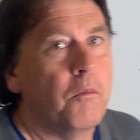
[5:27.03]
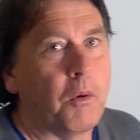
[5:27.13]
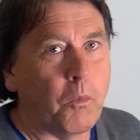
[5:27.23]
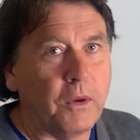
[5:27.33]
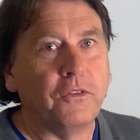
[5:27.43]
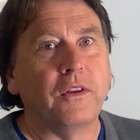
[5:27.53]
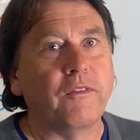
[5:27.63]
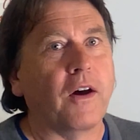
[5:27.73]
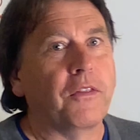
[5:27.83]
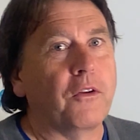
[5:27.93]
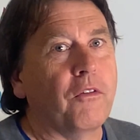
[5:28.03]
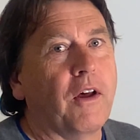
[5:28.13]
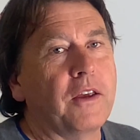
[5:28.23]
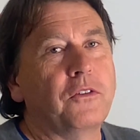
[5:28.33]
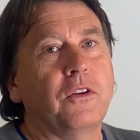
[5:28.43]
But once they've got their
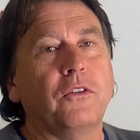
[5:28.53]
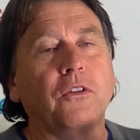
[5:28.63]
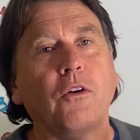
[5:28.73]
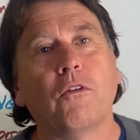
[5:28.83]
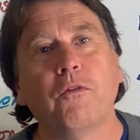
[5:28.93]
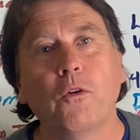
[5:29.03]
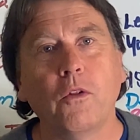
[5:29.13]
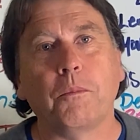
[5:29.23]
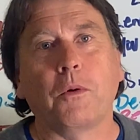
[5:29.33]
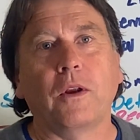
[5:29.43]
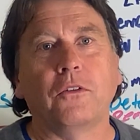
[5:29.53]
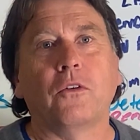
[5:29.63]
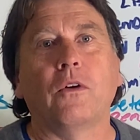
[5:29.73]
license, they're a full appraiser.